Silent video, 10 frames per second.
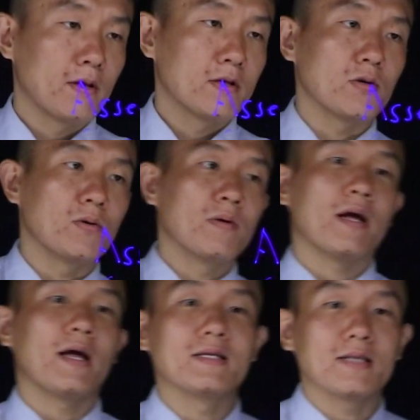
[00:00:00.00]
So
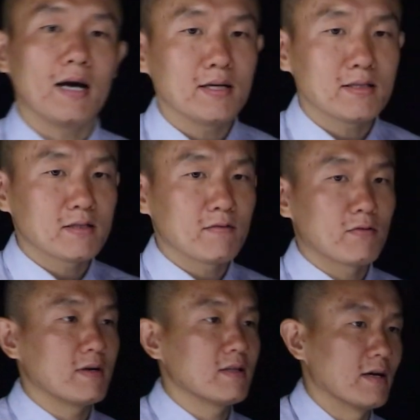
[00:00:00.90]
it has assets of
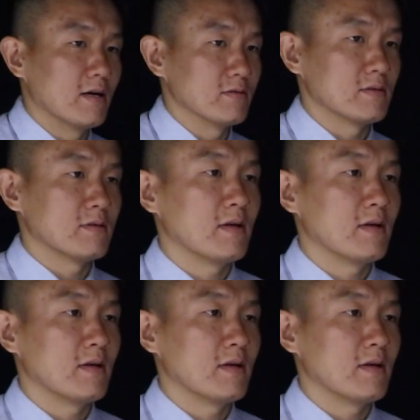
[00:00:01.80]
3,000,